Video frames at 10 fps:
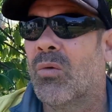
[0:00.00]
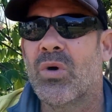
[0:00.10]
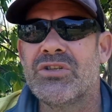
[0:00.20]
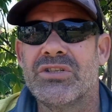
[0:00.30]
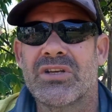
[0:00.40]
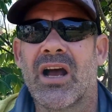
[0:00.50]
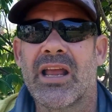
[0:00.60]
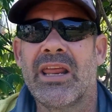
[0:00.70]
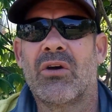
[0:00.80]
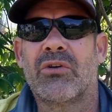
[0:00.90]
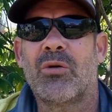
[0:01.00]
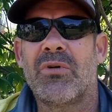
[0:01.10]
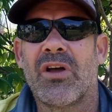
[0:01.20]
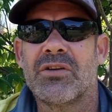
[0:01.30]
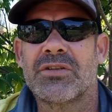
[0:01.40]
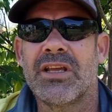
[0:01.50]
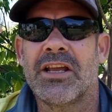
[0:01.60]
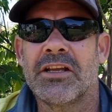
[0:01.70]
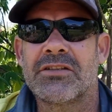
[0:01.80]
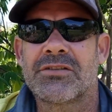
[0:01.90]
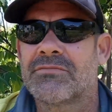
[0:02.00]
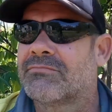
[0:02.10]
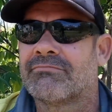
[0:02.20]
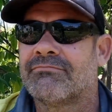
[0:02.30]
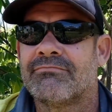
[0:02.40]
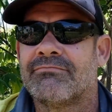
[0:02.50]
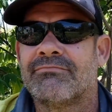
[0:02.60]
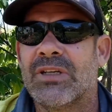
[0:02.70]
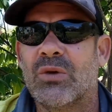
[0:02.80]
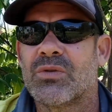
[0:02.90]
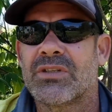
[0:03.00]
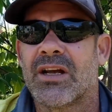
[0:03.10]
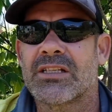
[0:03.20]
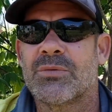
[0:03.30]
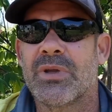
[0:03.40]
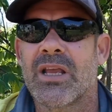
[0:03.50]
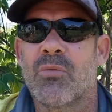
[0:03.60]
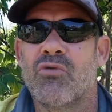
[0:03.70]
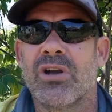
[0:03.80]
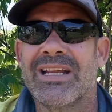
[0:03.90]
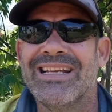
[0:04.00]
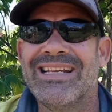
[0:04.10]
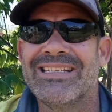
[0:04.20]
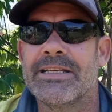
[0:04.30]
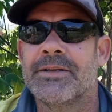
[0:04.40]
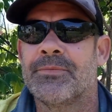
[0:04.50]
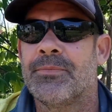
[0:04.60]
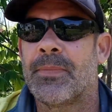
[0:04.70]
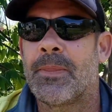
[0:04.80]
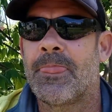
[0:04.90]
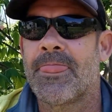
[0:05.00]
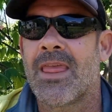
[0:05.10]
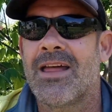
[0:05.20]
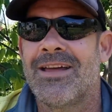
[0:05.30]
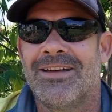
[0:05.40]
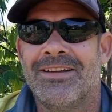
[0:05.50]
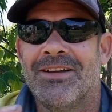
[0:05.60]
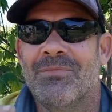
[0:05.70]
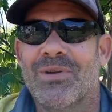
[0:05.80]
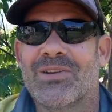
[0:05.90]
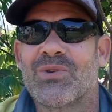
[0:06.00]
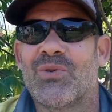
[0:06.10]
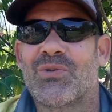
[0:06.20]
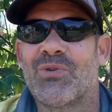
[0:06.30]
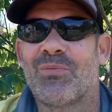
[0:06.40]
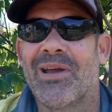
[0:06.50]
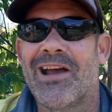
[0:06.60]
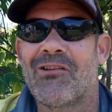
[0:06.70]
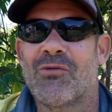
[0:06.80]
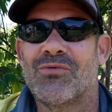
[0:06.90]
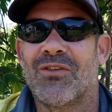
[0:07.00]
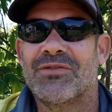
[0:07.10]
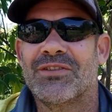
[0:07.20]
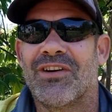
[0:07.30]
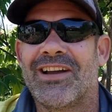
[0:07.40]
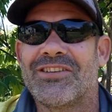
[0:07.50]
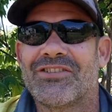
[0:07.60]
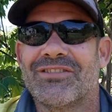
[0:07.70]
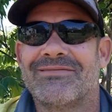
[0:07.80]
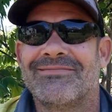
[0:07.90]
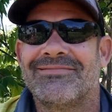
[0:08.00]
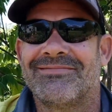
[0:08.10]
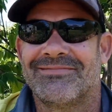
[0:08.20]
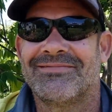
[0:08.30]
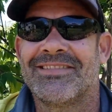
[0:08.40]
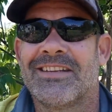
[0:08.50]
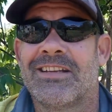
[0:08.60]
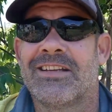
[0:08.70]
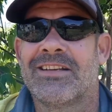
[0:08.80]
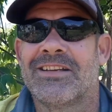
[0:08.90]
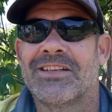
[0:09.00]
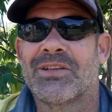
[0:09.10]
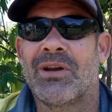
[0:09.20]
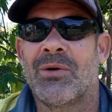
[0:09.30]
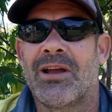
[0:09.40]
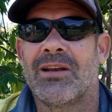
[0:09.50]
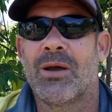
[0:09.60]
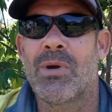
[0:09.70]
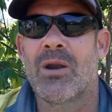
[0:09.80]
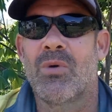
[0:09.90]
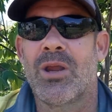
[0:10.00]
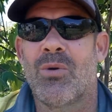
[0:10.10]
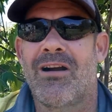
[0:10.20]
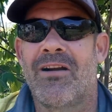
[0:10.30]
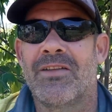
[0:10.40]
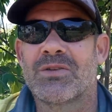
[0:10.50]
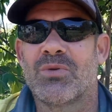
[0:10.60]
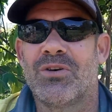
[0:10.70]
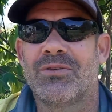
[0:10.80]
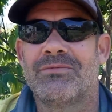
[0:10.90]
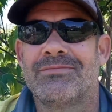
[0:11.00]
Once you start getting on top of those things, it all starts to become really easy, but it's all through the power of observation. So anyway, no matter where you are in this world,